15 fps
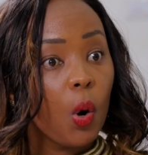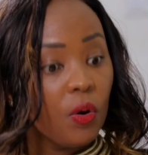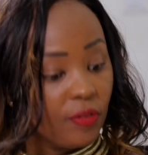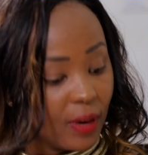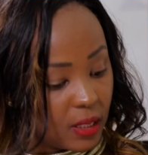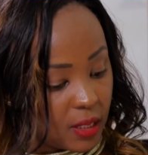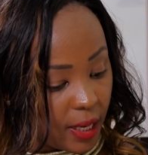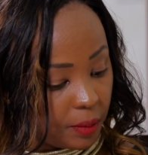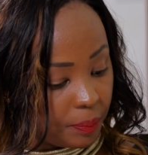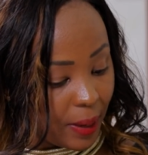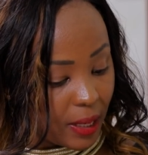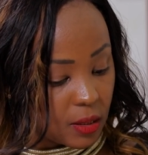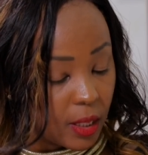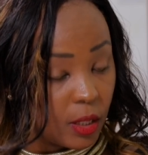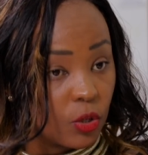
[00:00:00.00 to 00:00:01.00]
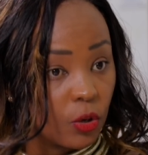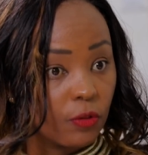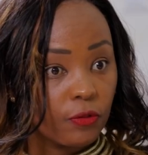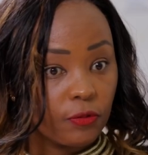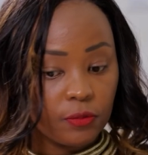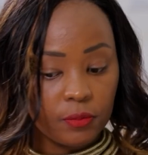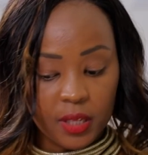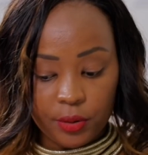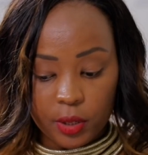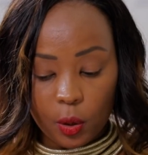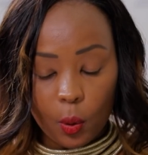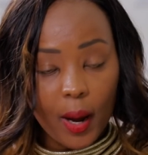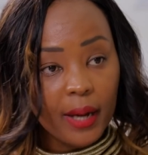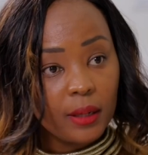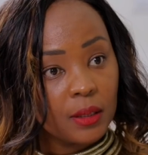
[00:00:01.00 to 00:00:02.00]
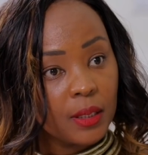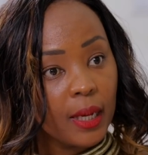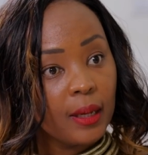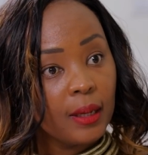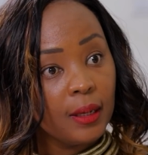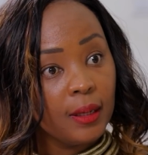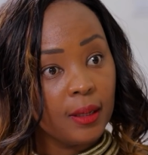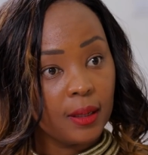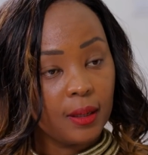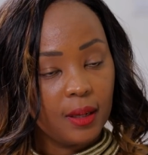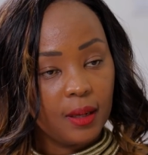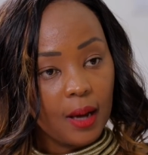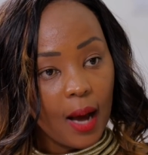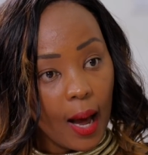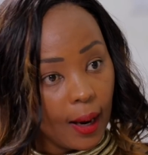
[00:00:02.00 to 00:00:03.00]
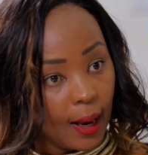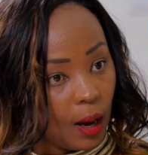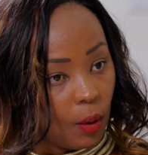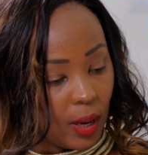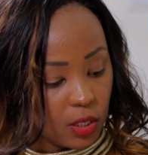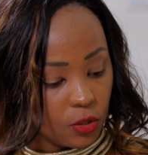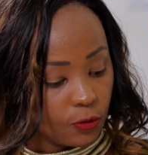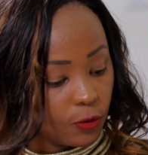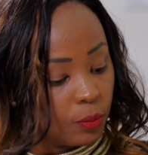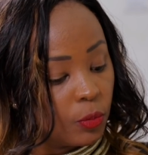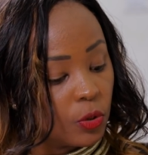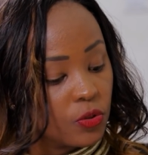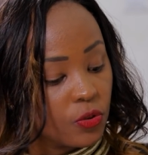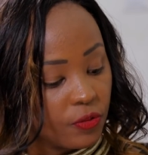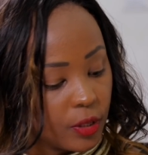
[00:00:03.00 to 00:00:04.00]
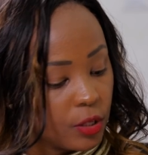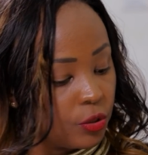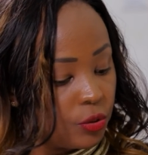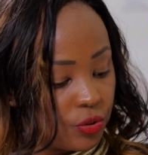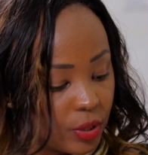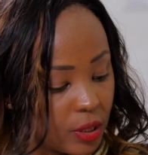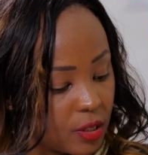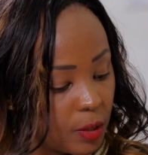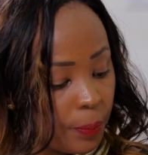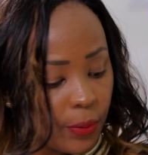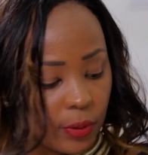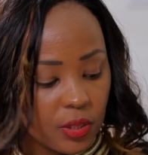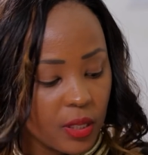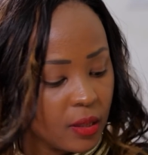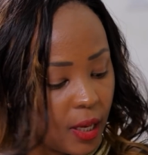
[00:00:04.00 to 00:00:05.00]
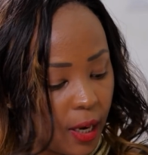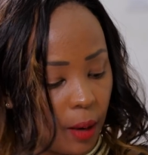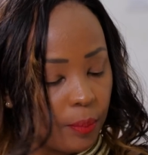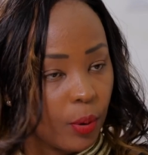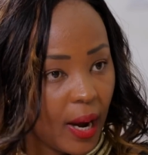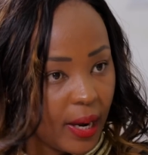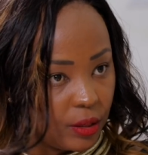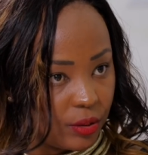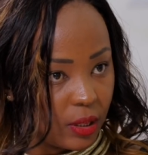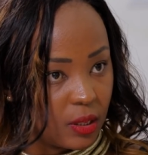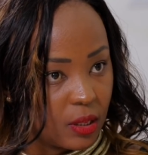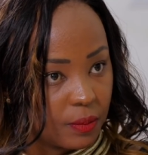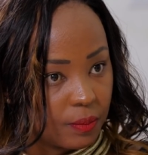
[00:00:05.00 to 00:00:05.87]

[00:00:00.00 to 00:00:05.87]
over 10% of the required daily allowance for most of the nutrients, the protein, the carbohydrates.